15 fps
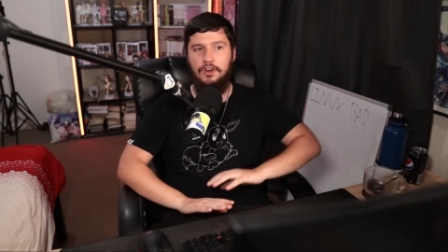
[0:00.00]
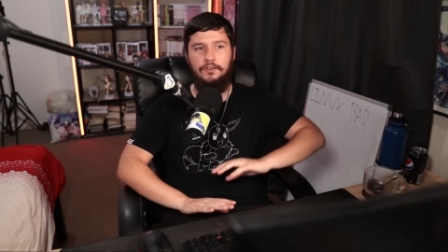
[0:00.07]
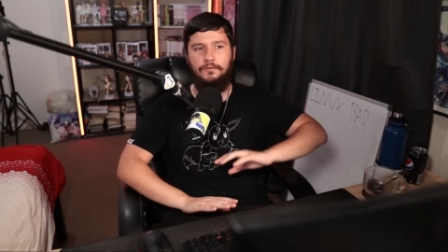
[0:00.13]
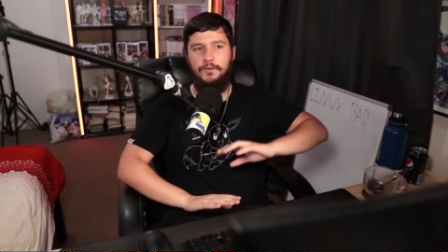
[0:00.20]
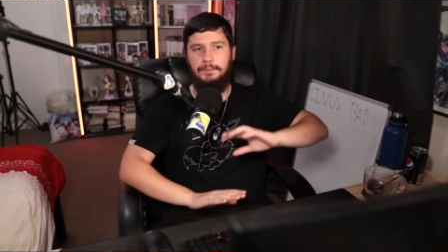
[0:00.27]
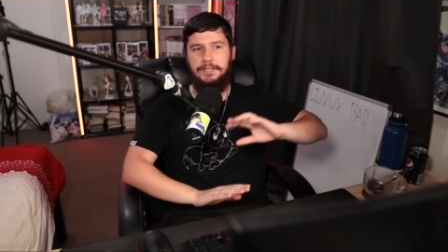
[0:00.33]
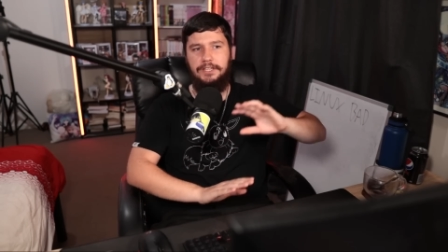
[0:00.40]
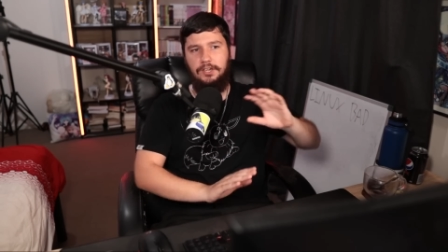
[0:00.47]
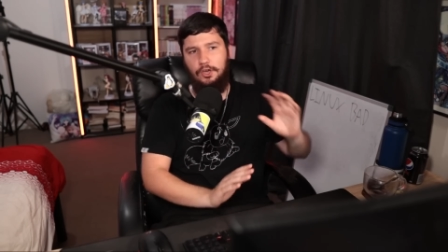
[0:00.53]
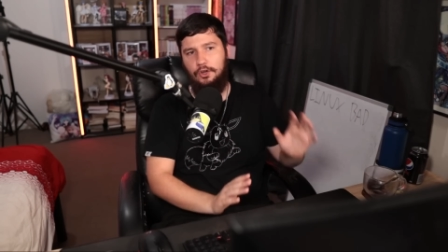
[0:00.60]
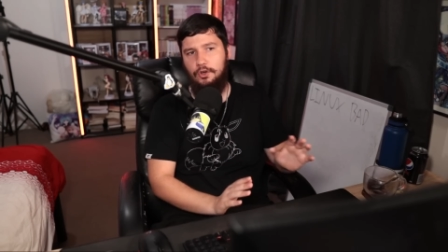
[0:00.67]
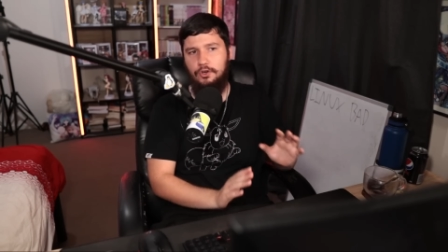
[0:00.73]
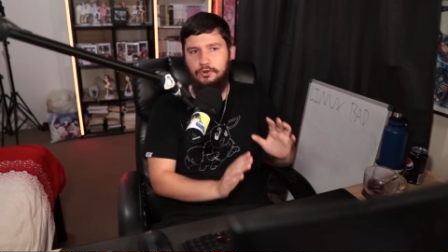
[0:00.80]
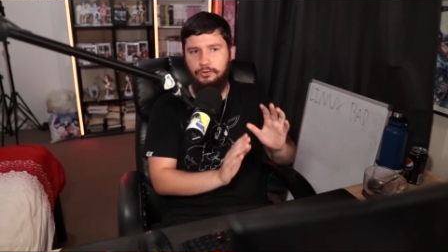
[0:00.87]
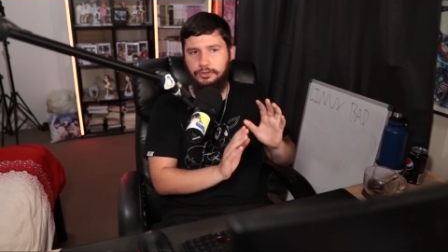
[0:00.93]
from the
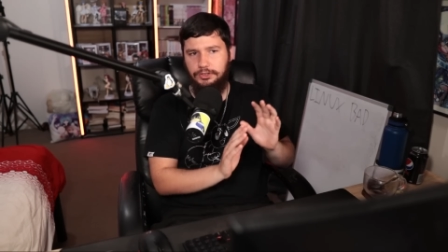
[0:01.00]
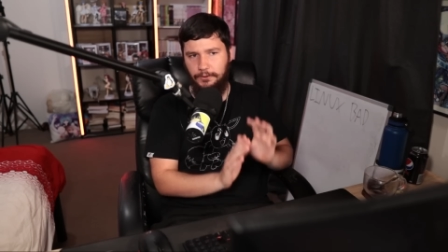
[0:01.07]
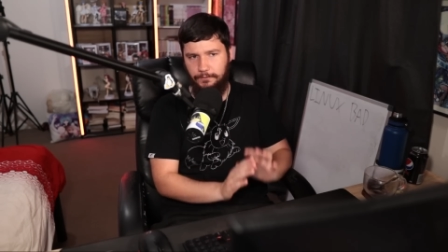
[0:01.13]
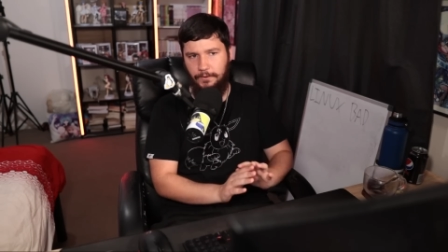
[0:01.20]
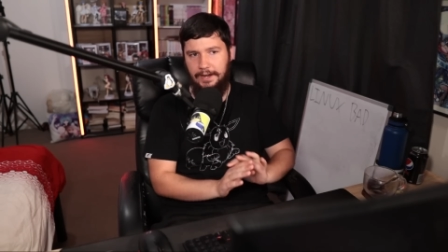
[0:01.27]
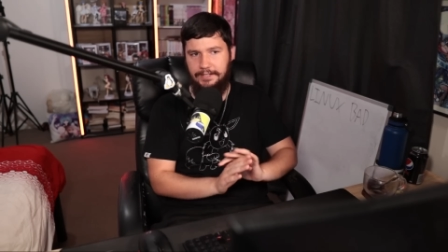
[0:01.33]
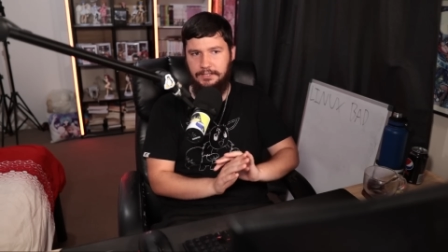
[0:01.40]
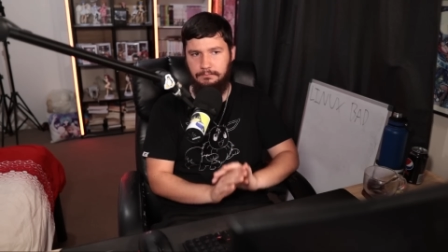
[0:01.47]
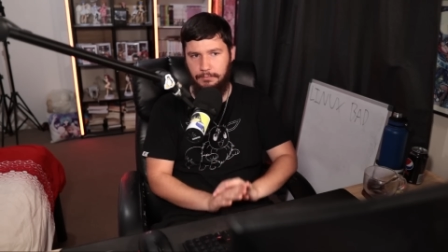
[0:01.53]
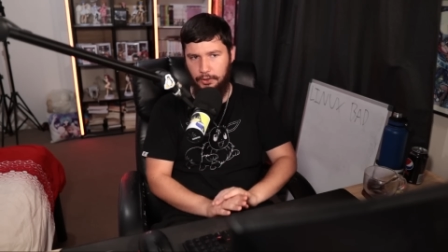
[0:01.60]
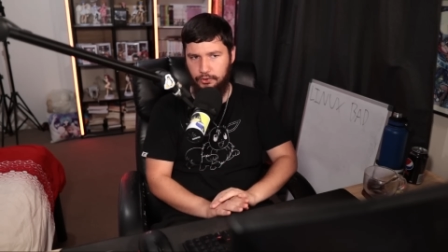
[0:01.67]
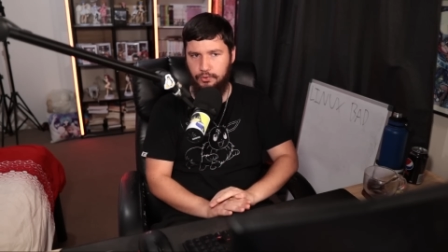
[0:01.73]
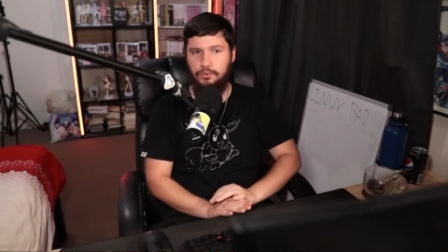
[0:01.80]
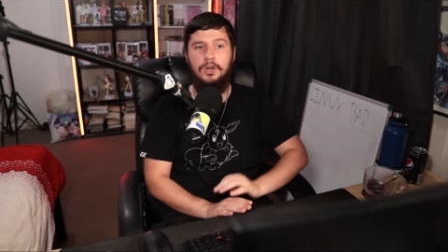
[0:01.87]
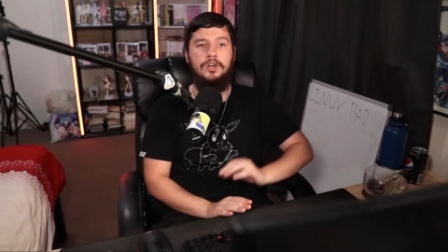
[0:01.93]
kernel's device
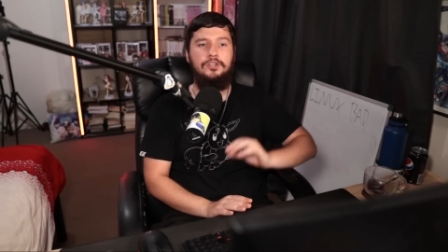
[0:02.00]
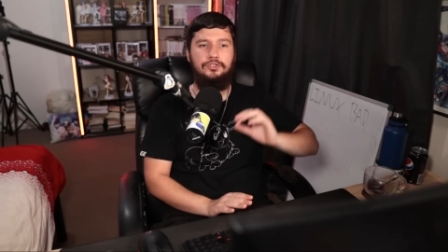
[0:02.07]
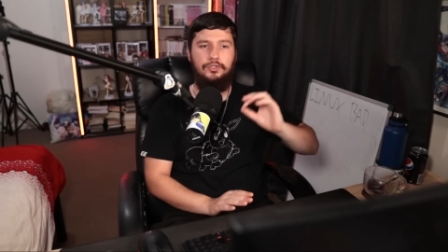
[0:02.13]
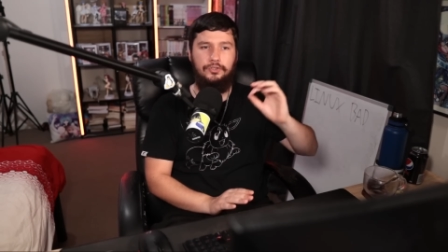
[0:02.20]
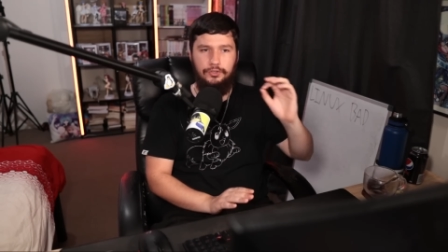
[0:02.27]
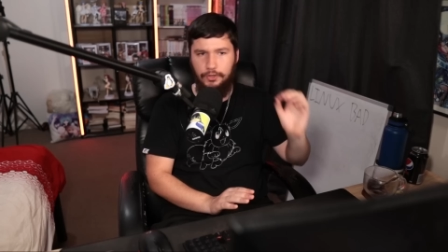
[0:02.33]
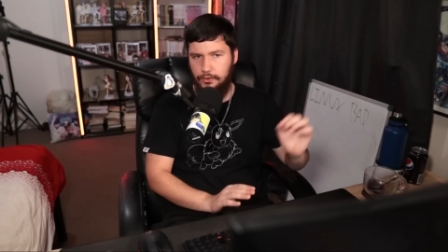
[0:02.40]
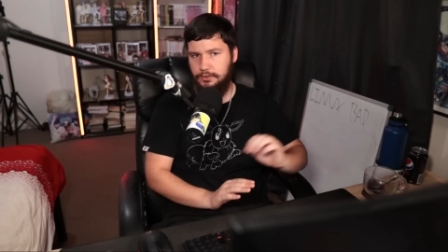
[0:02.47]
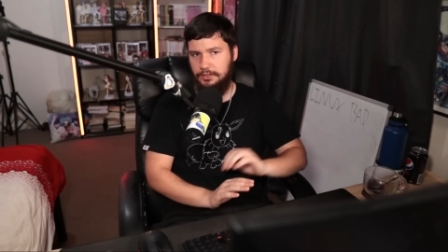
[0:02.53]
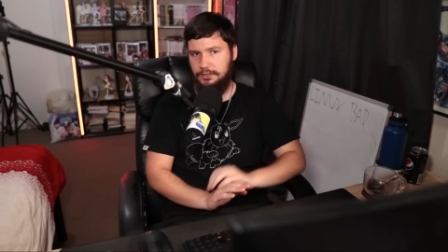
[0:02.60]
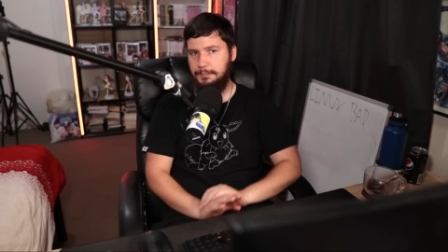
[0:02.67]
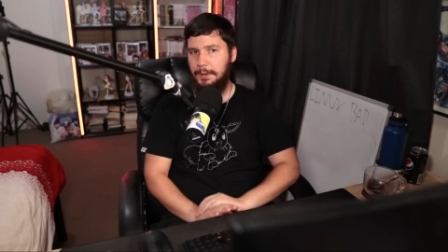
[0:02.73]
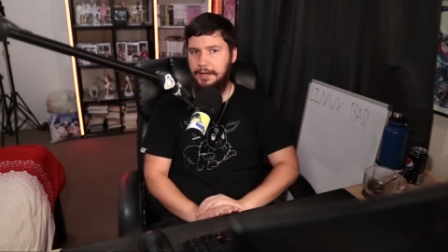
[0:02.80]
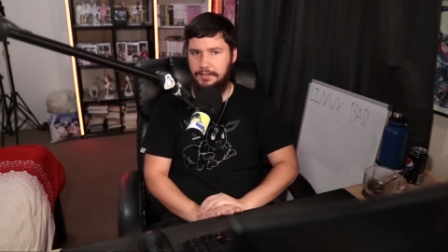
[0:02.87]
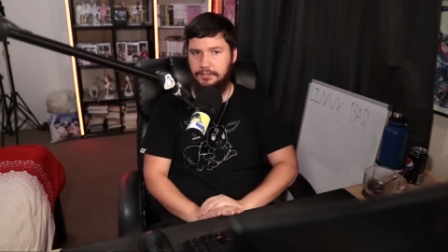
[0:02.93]
model to user
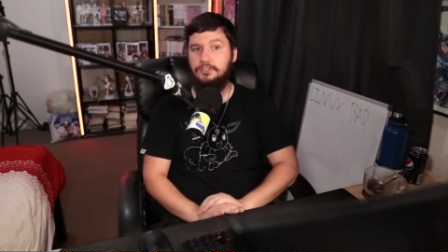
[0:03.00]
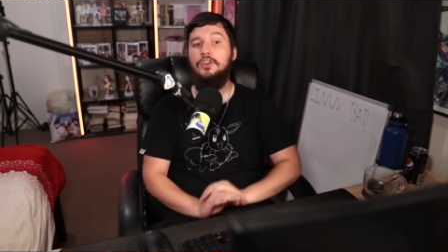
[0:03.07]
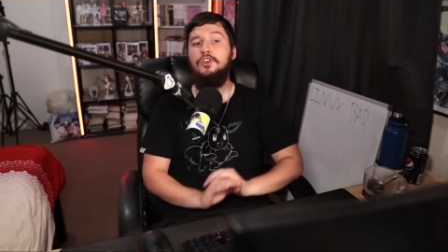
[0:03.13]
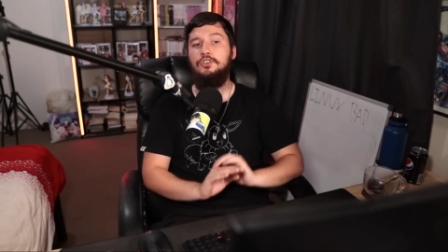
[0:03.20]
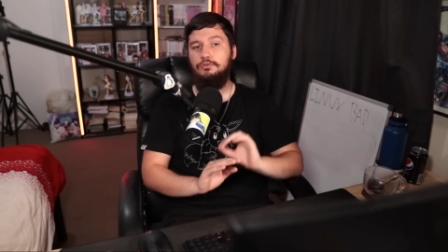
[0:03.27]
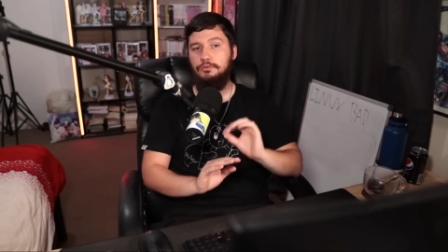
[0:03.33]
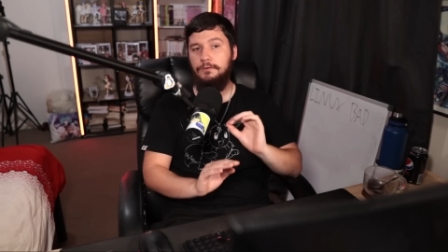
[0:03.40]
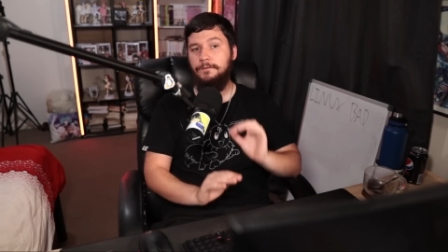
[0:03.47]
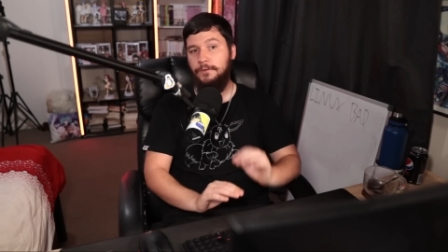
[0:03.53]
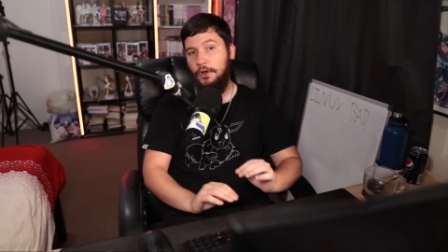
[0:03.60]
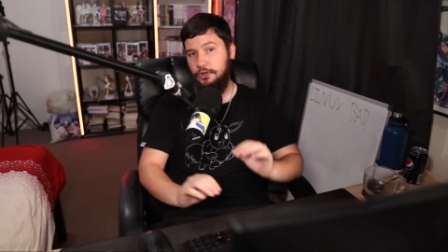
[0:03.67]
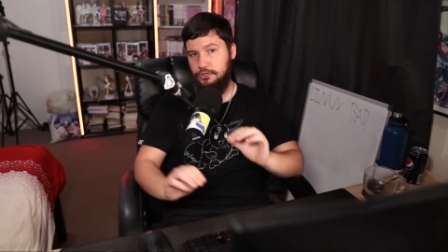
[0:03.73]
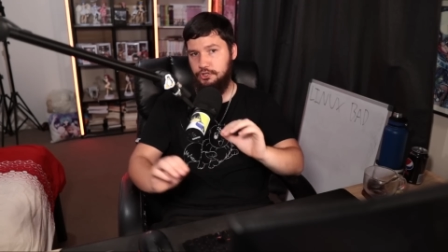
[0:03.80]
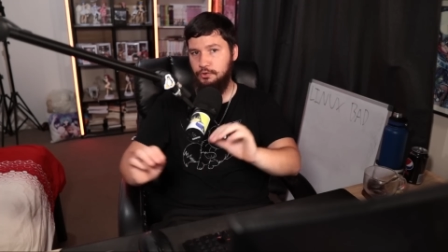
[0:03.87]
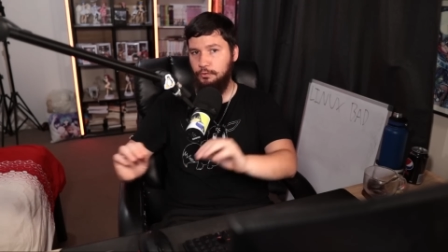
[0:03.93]
space through
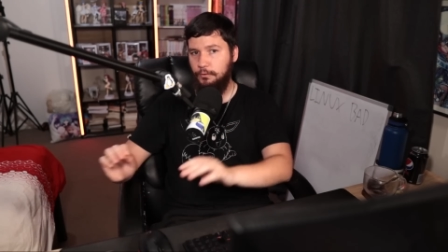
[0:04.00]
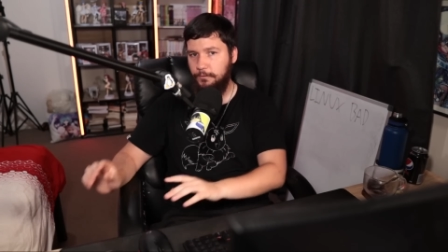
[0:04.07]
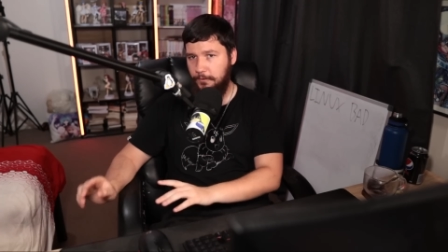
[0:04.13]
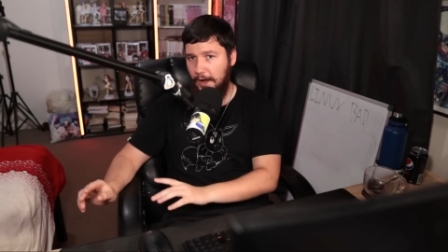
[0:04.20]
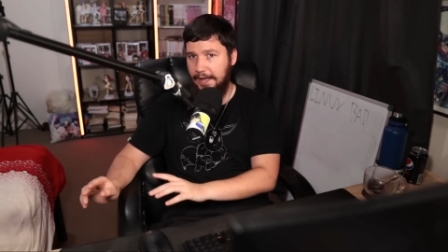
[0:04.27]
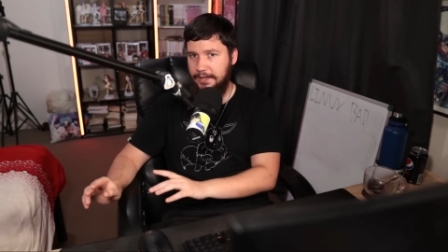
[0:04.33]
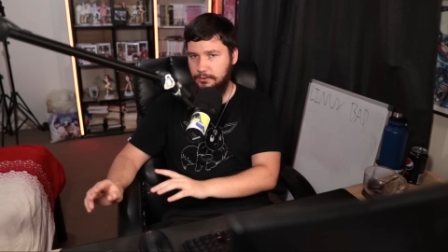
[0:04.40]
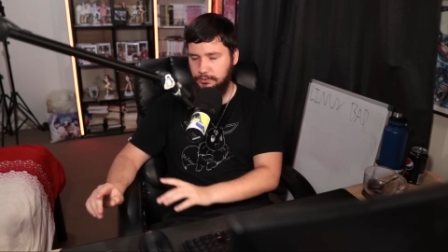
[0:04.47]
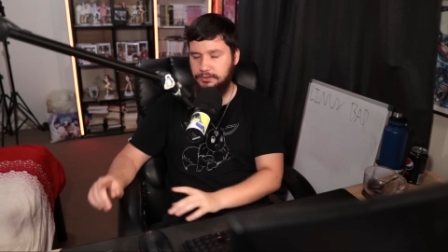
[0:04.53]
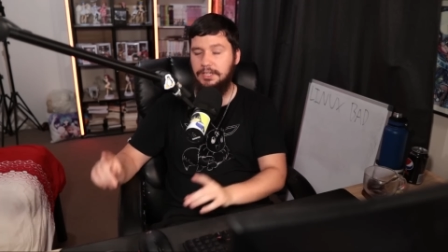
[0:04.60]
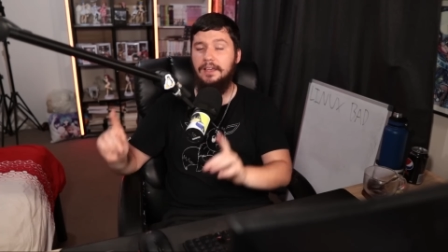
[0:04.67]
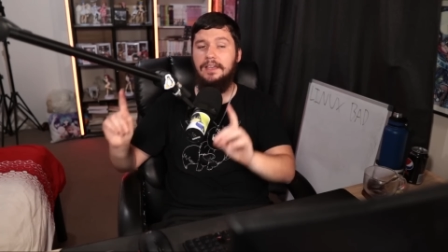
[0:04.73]
virtual files.